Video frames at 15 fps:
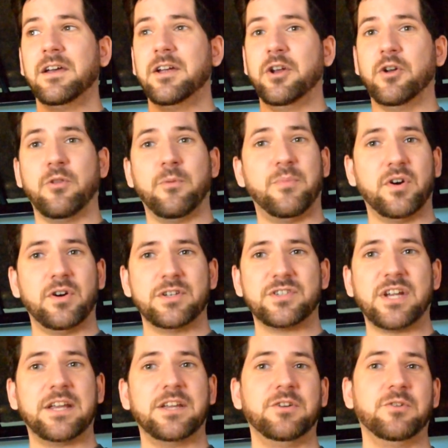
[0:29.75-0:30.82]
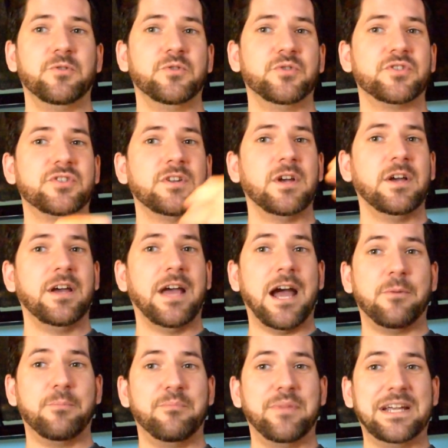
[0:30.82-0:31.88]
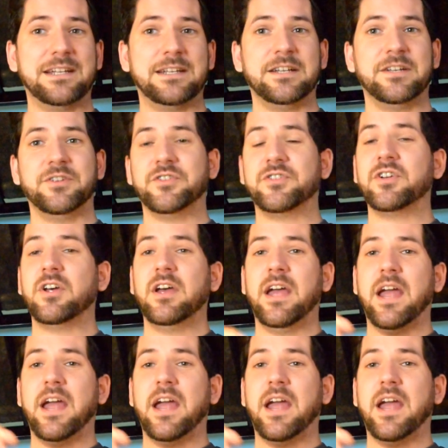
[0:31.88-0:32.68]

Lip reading: the parts I use, how big it is,